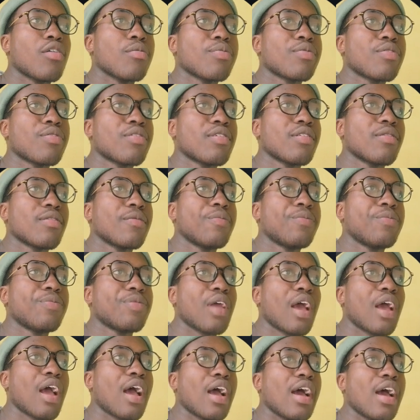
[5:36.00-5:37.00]
Oops,
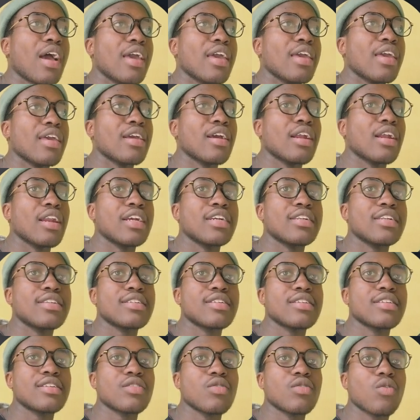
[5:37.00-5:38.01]
I
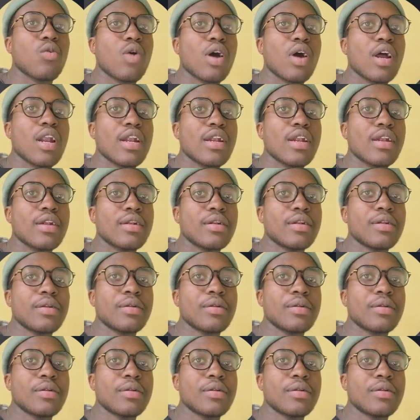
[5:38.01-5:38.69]
clicked one.